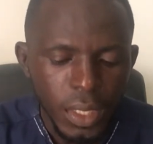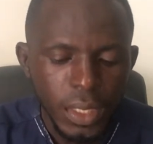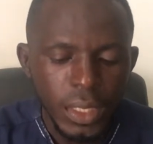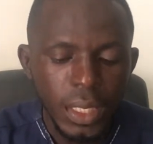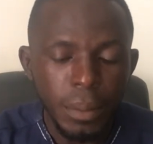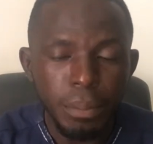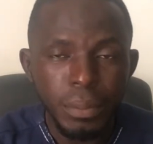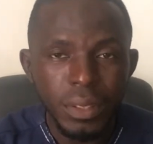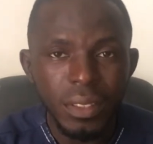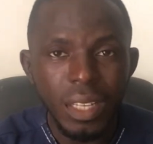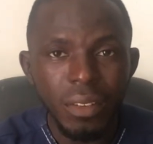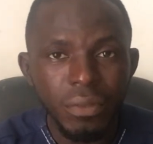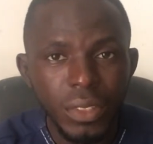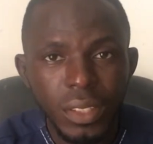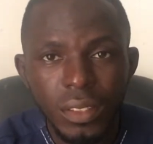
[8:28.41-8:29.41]
Then
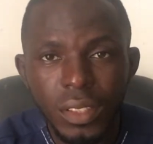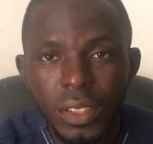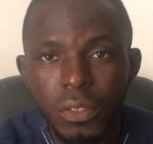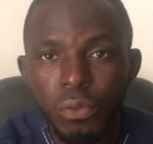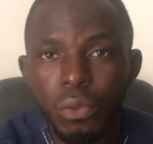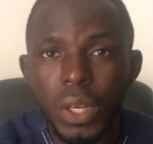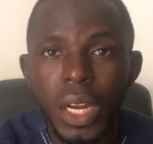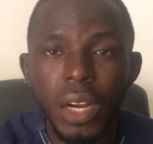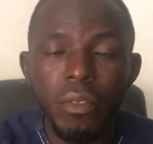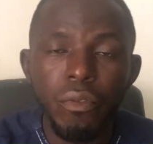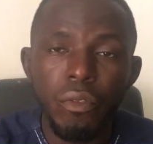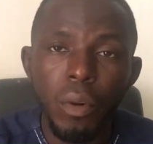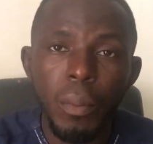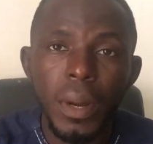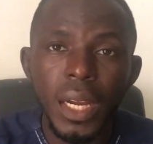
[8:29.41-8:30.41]
preservative, we have
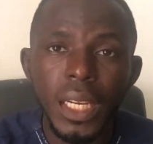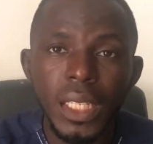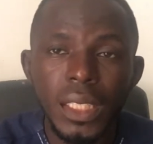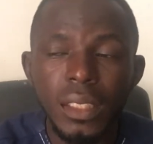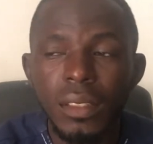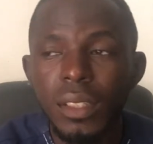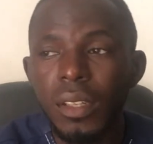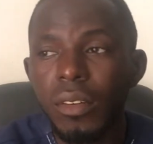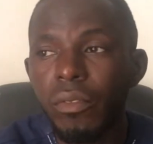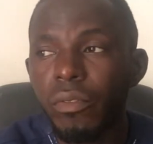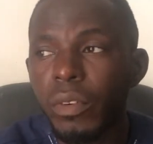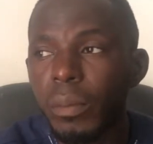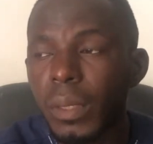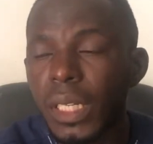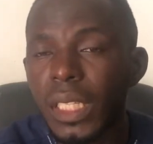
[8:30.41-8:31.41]
formalin.
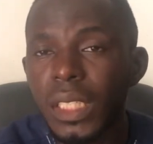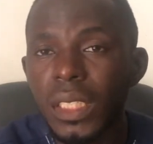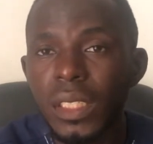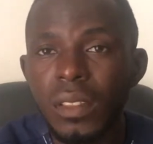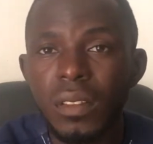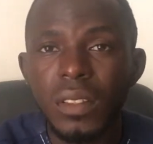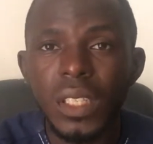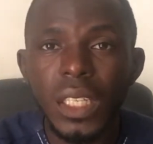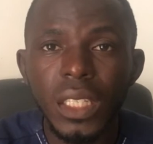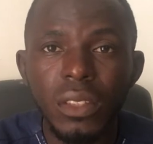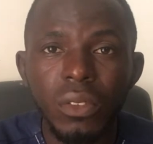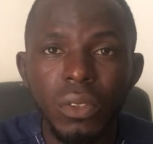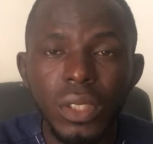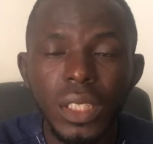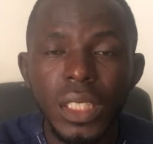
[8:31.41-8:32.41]
Formalin is
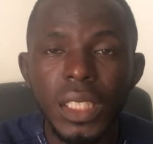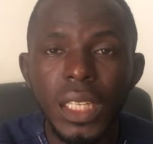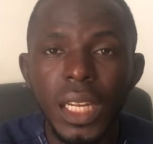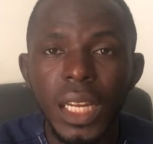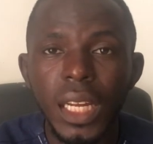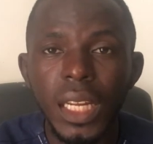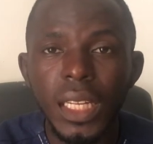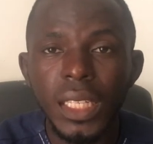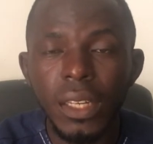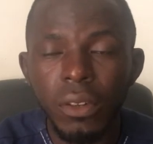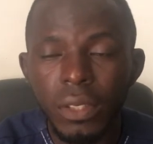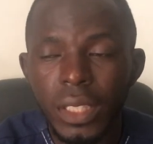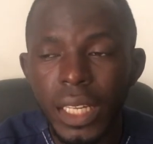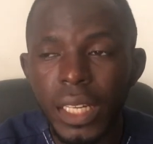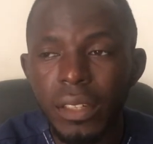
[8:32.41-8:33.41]
800 naira or
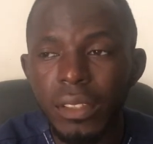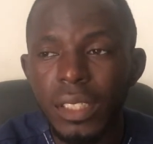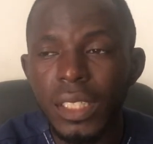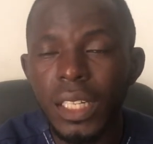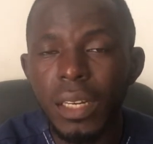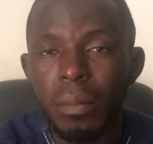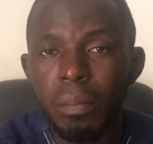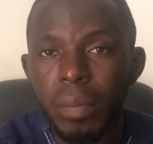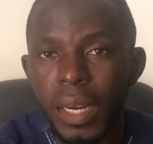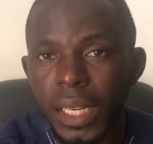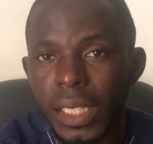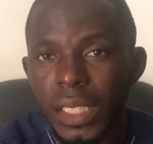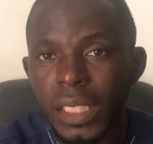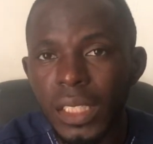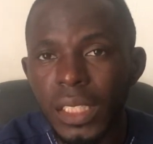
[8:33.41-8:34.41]
900 naira per
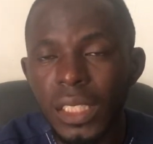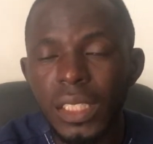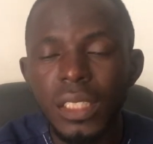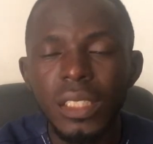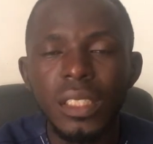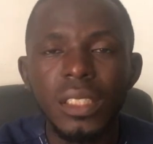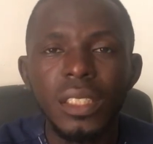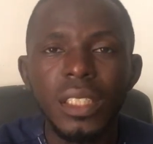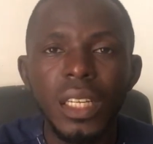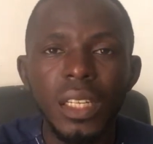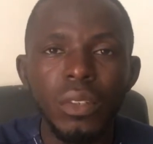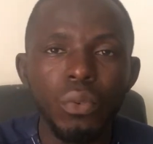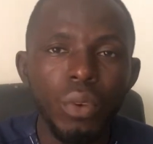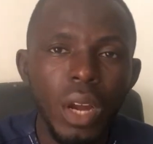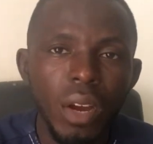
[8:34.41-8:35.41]
kg.
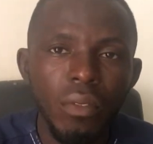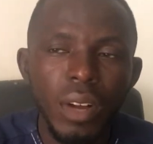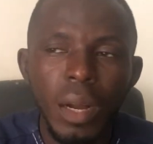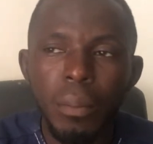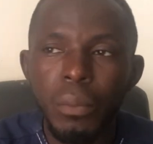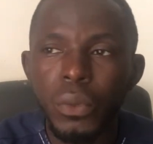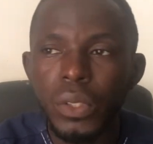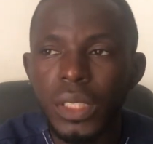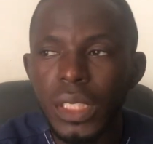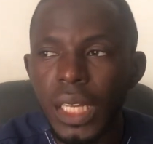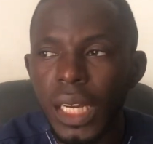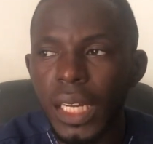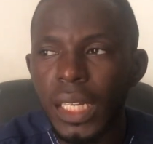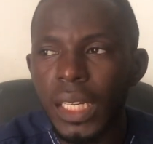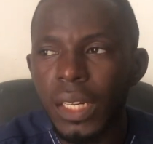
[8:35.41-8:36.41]
Then we have
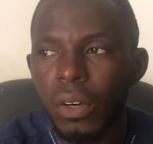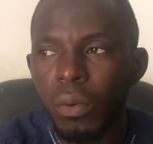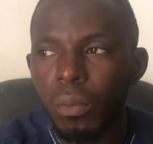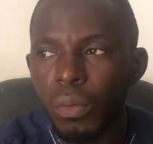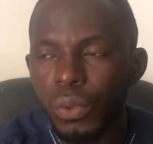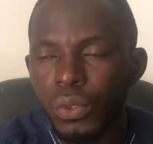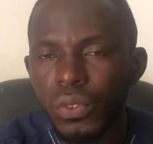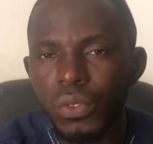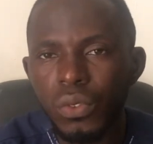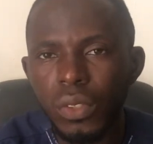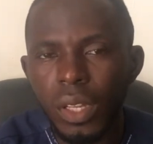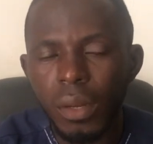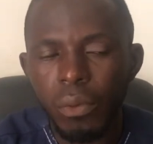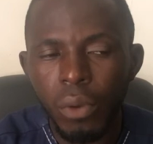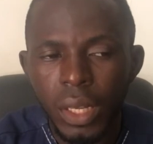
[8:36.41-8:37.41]
ammonia, almost
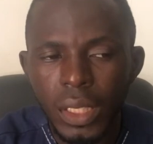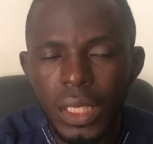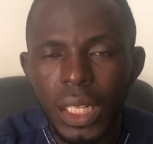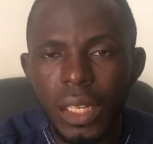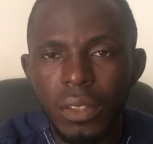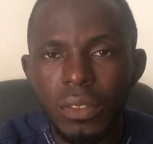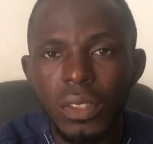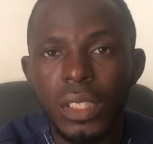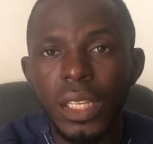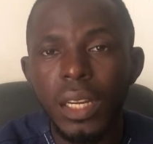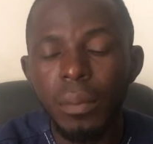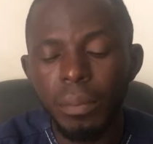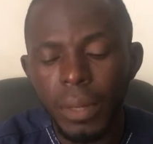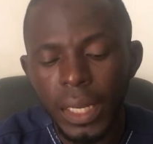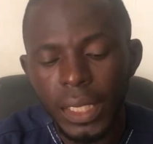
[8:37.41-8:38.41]
1,000 naira
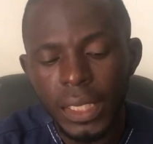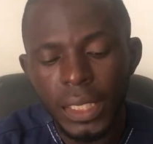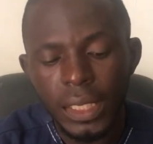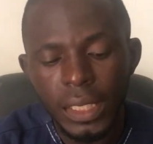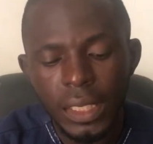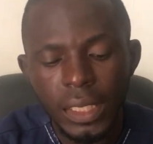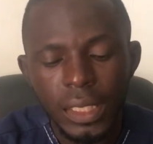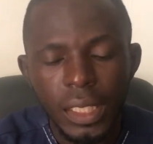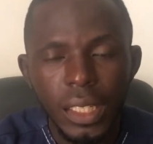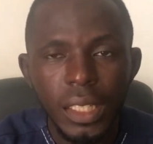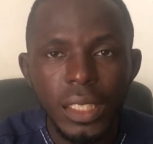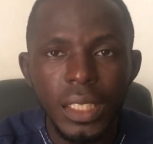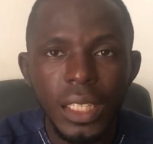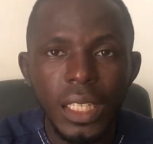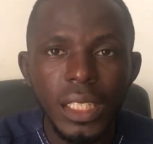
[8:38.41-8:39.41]
per kg.
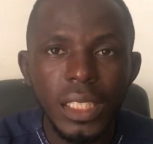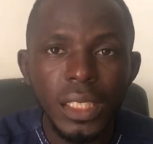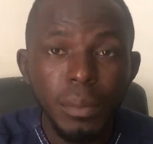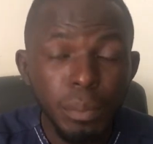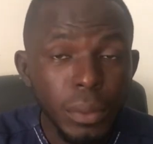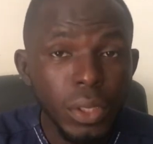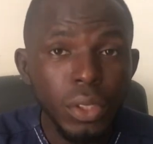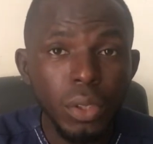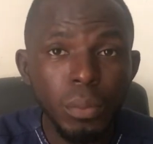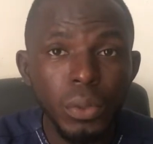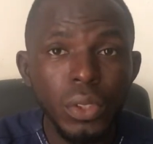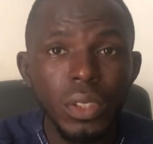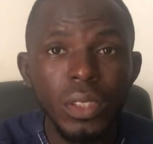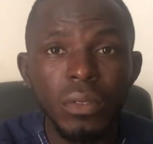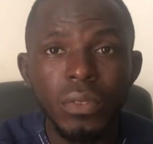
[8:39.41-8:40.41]
Then
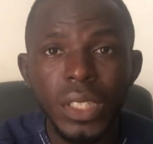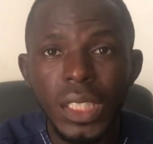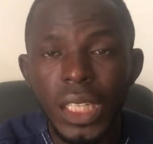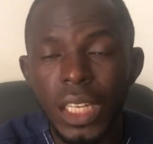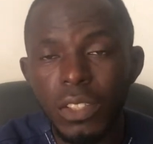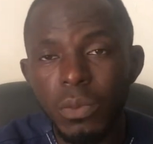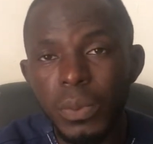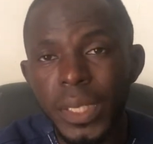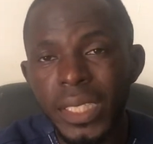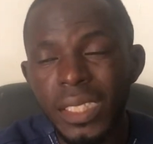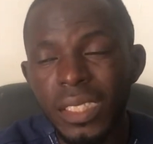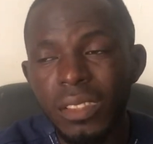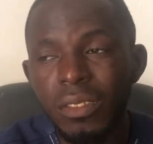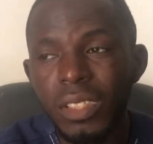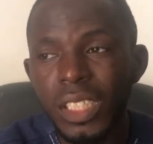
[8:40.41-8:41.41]
EPW is very
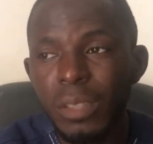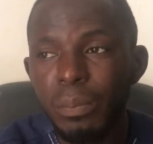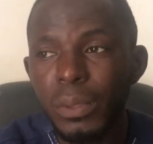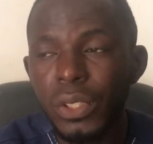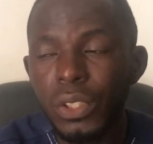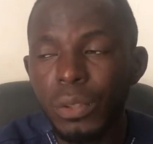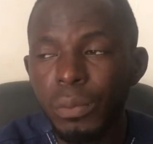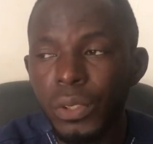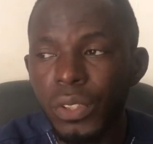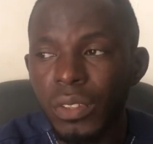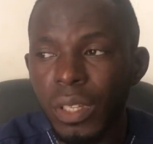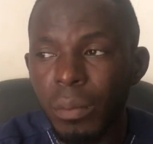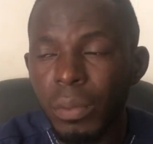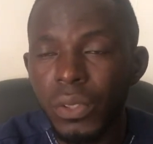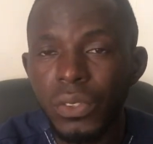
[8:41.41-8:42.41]
expensive. EPW is
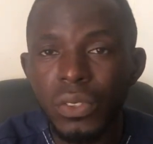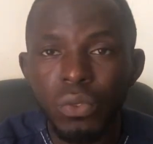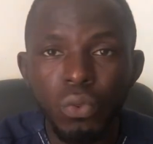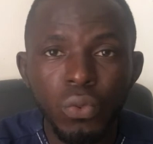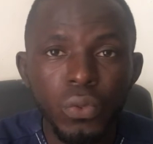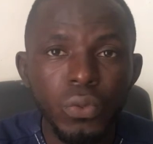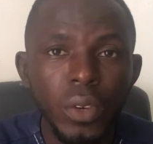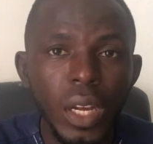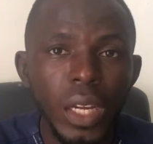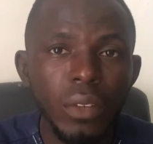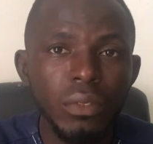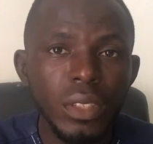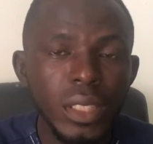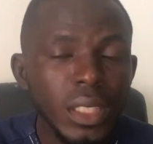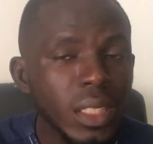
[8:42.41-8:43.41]
about
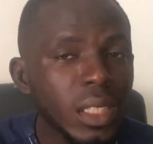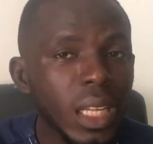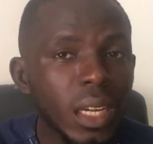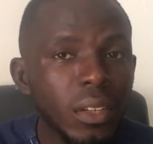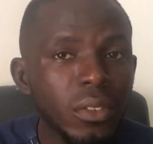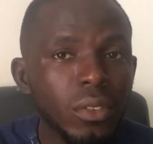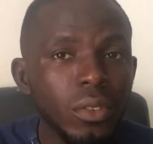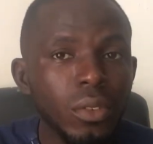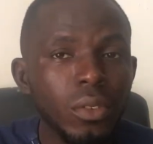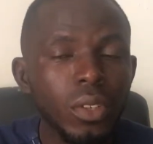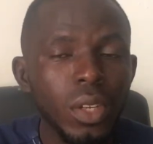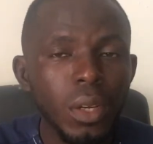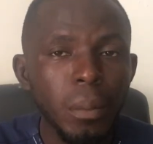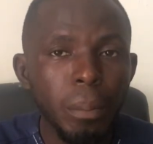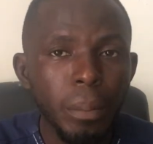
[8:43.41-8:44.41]
3,000
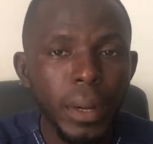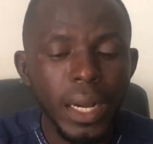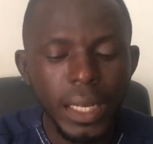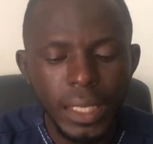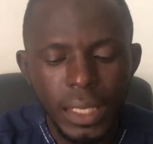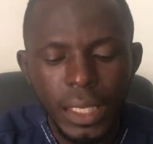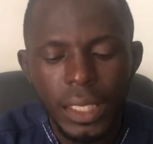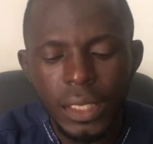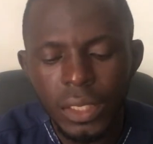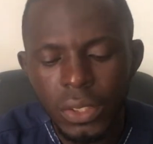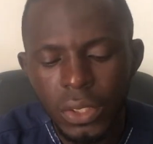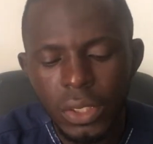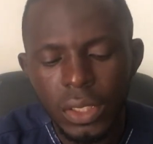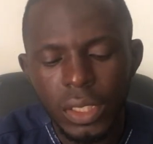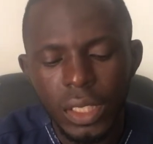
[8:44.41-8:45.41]
per kg.
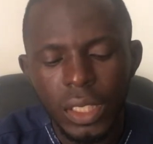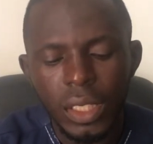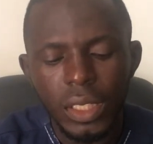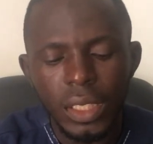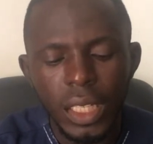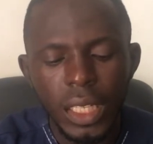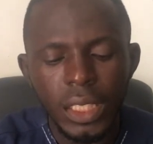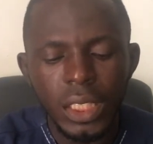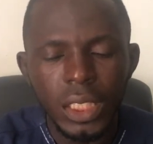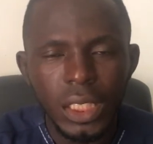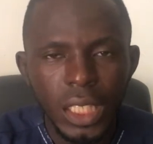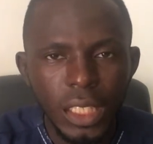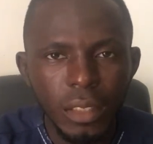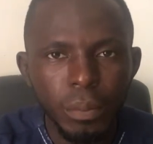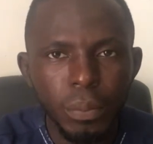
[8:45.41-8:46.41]
Then
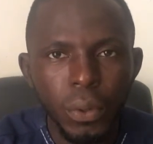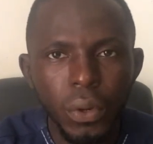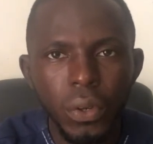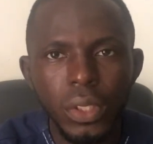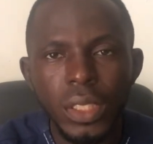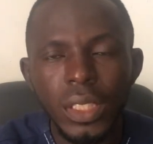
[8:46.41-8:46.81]
juniper